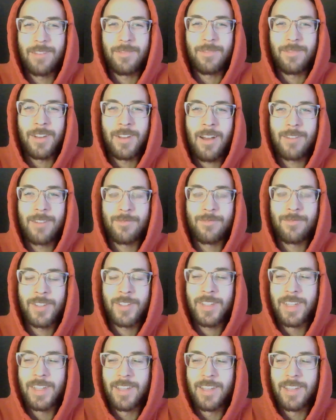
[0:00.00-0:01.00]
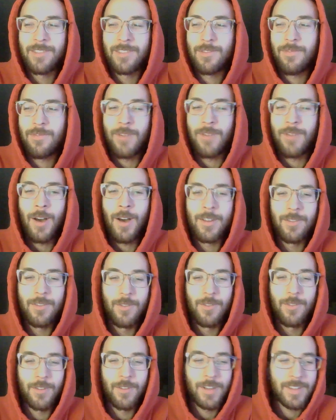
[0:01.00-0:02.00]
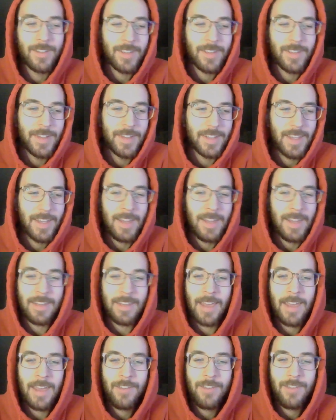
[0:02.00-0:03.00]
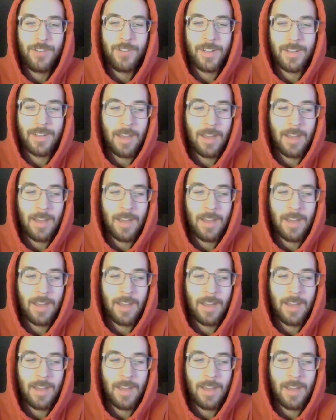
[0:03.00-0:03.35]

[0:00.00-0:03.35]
not really as fun or as like engaging,